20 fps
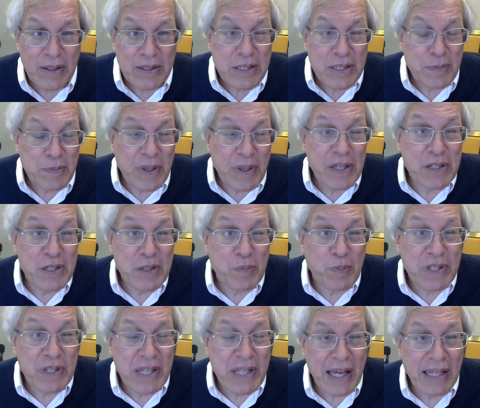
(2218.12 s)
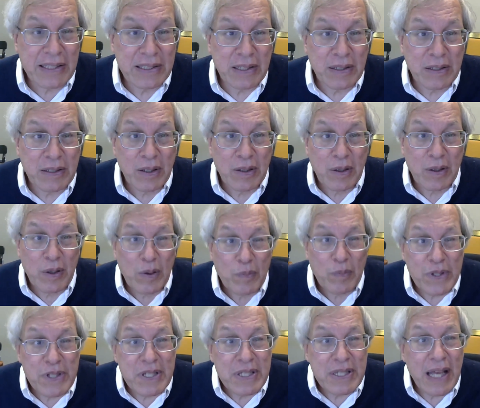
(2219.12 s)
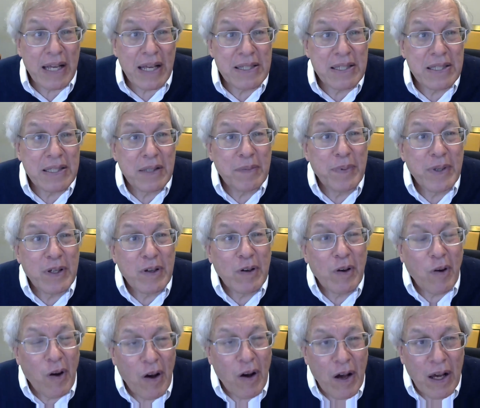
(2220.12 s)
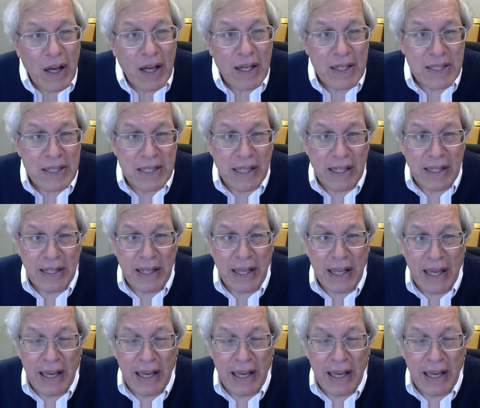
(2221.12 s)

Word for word: Speech is protected precisely because it can